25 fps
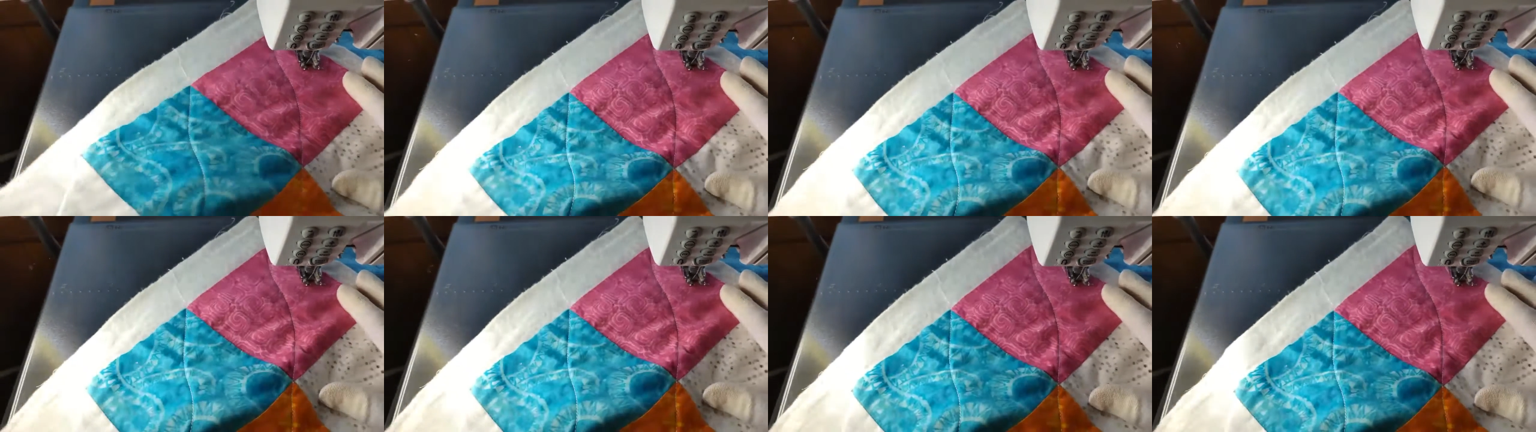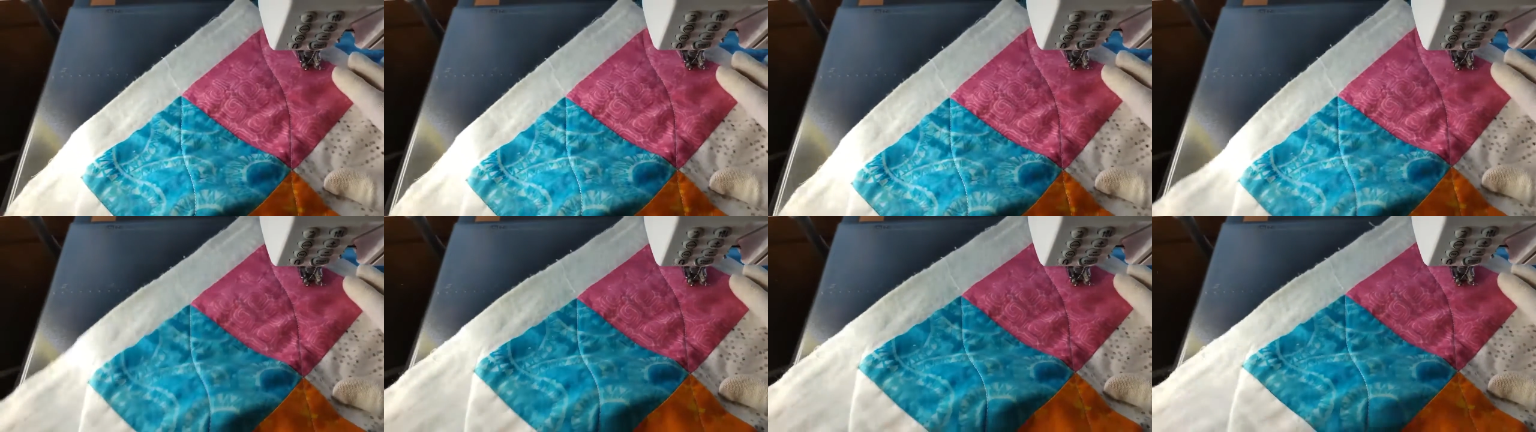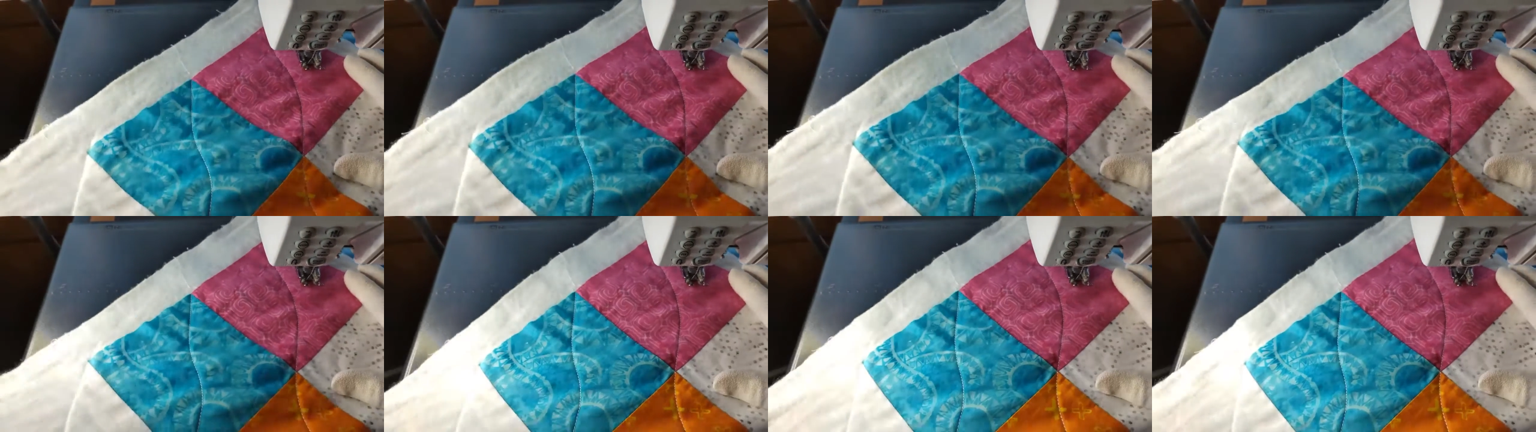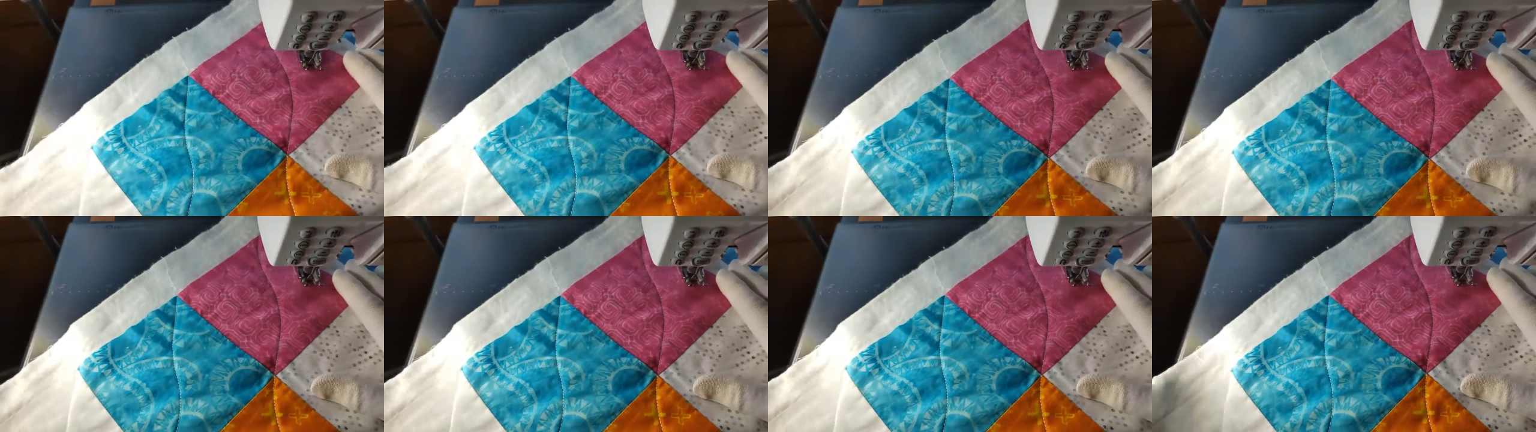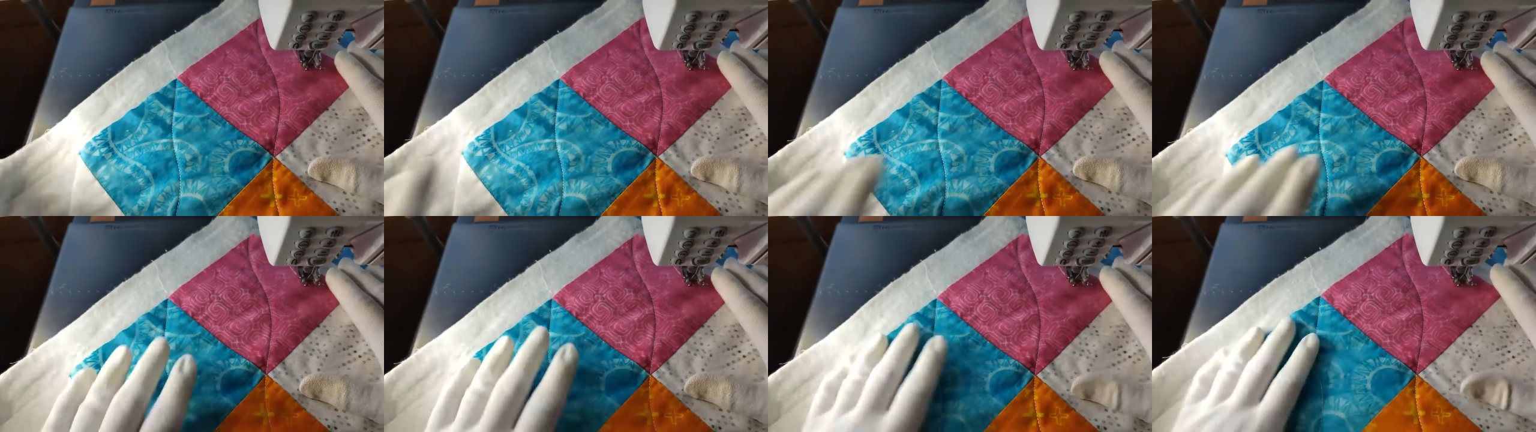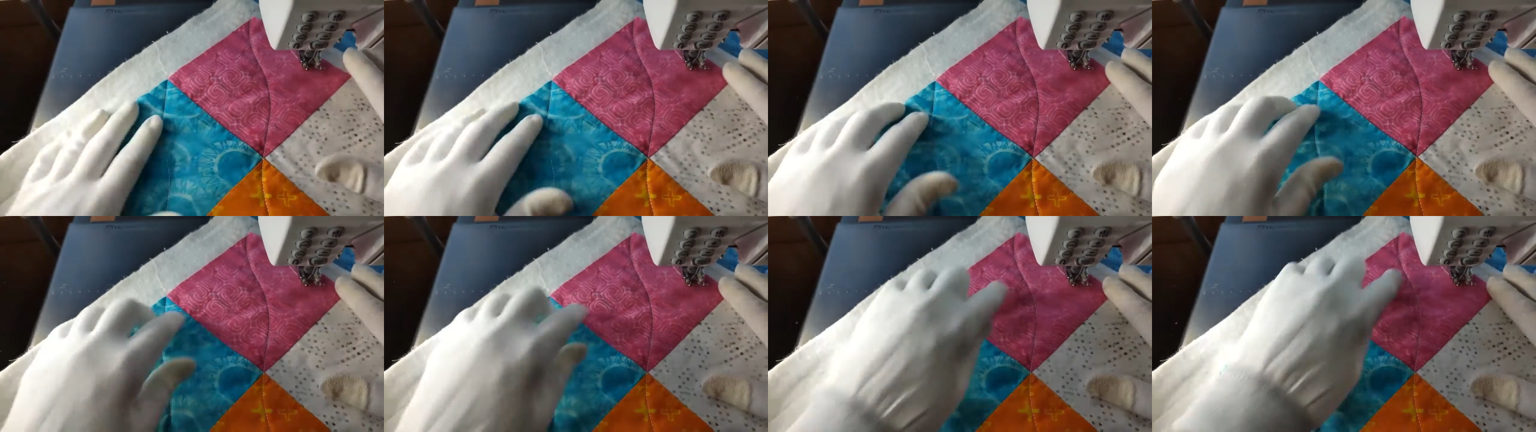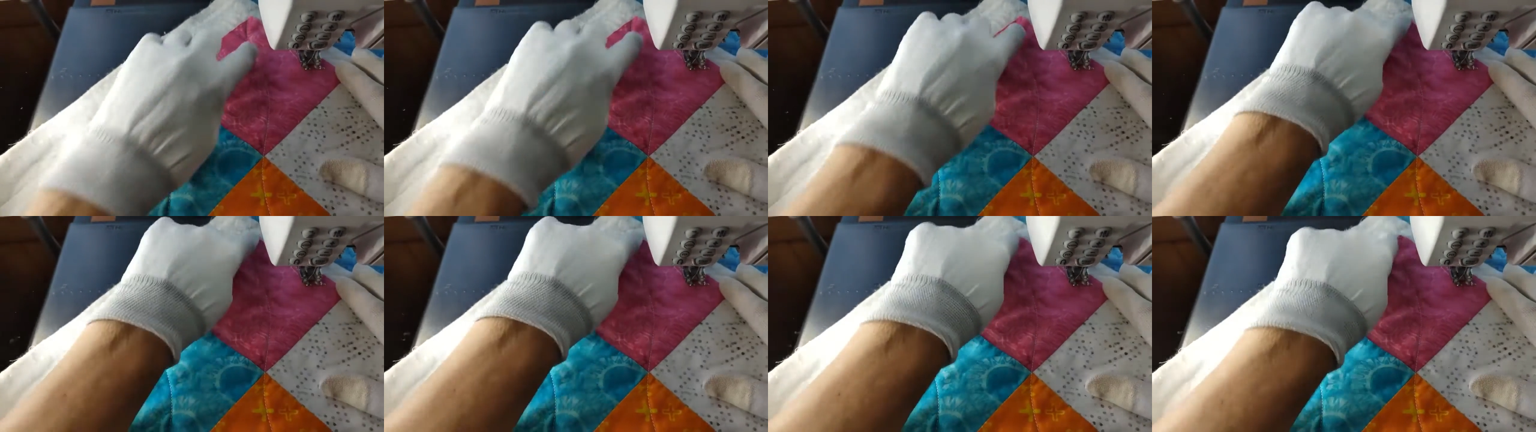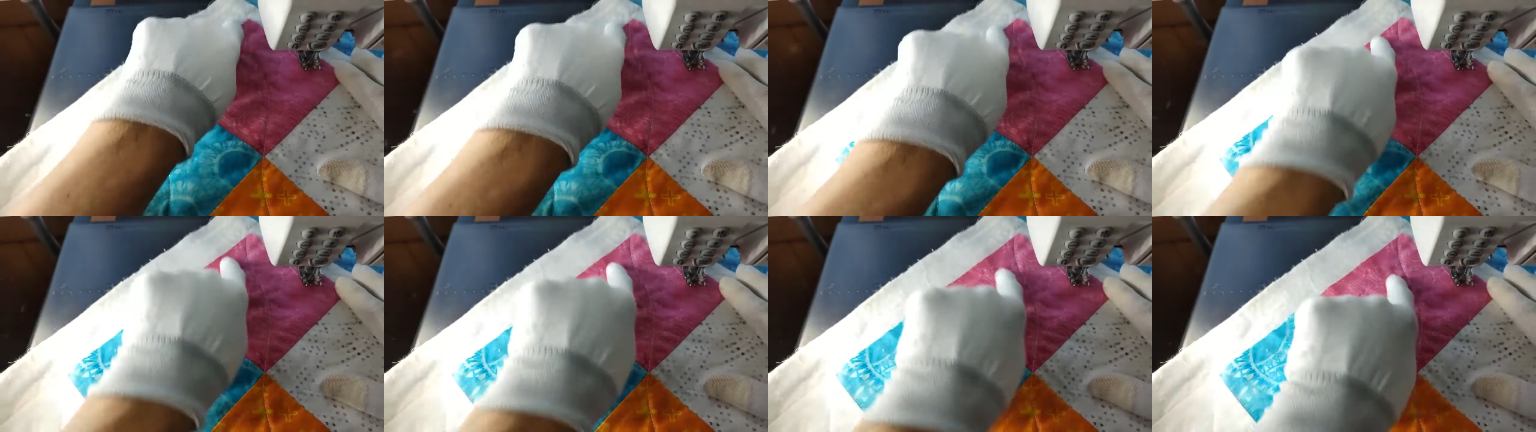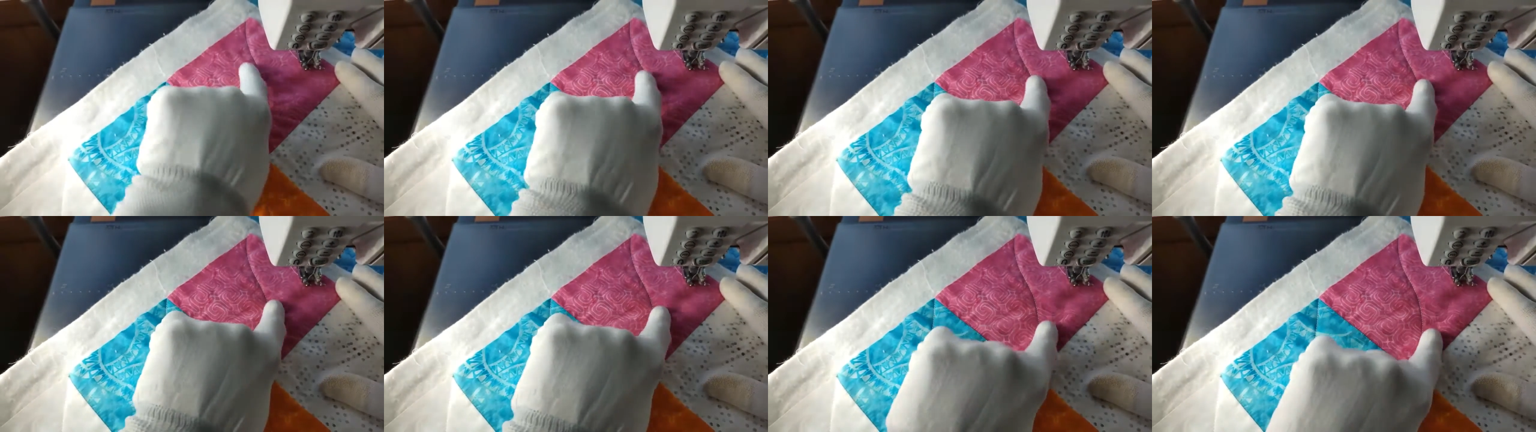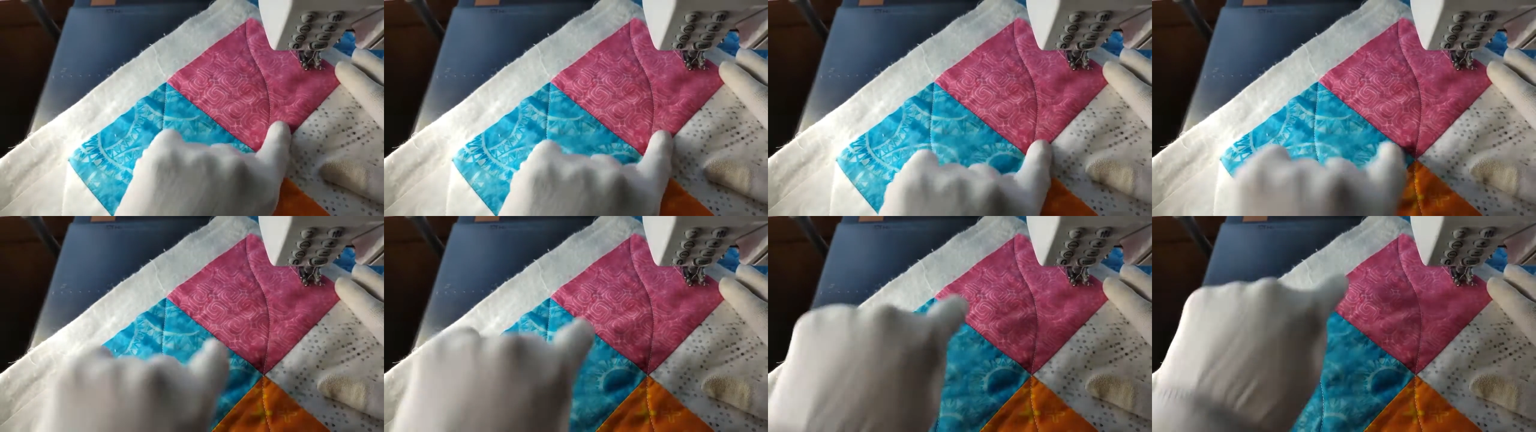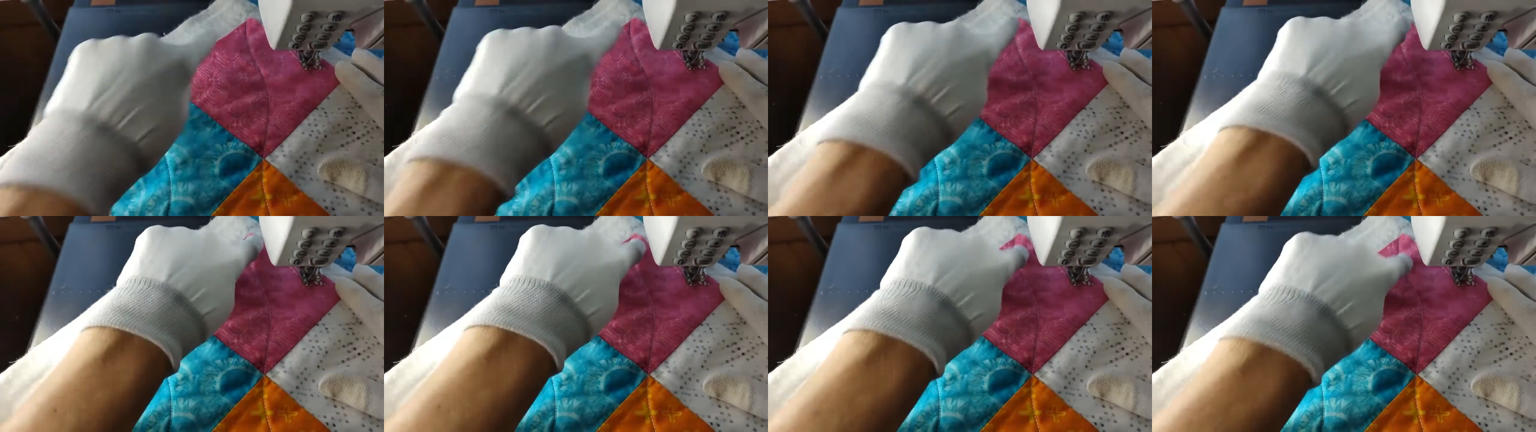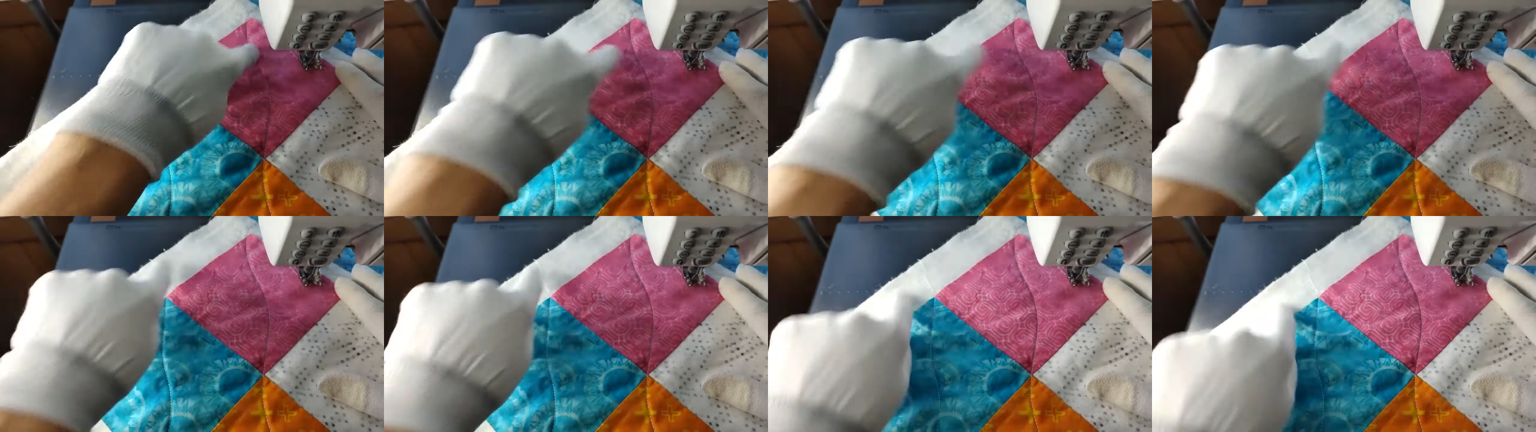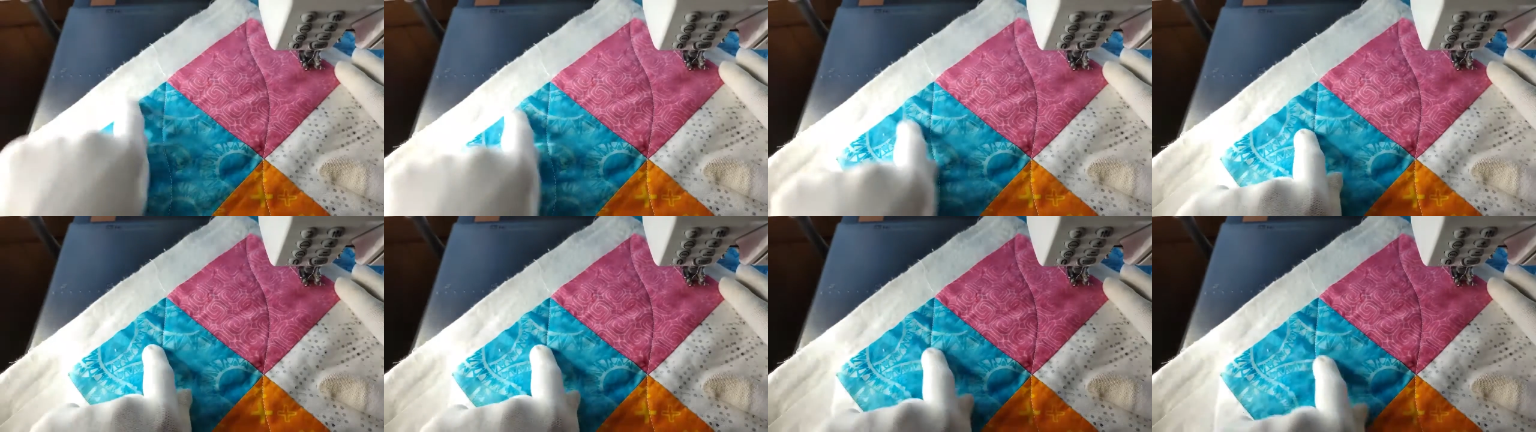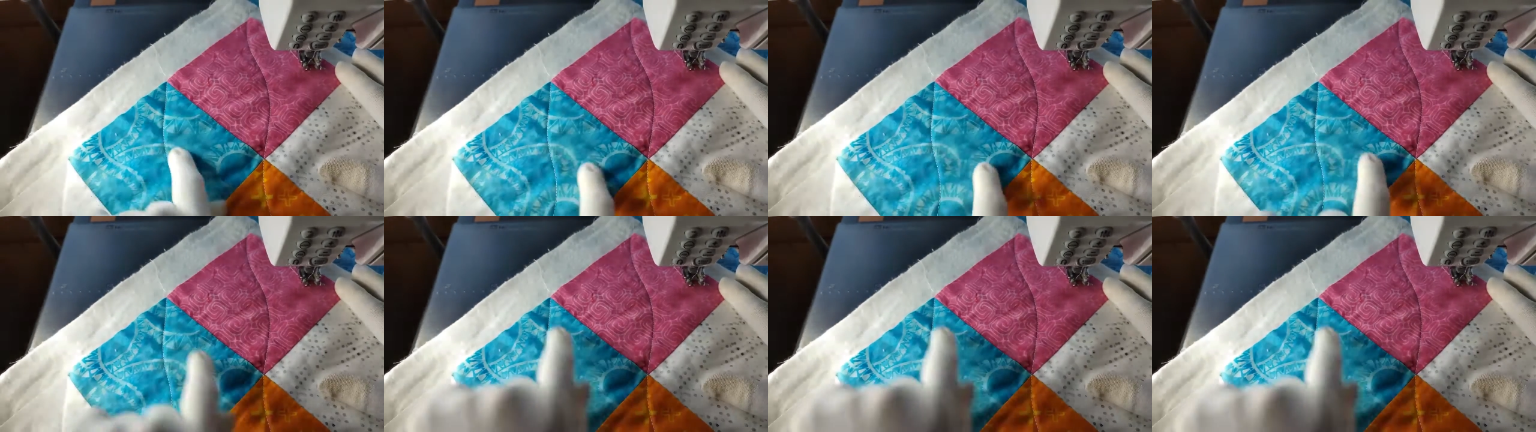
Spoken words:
Nobody's mouth can be seen.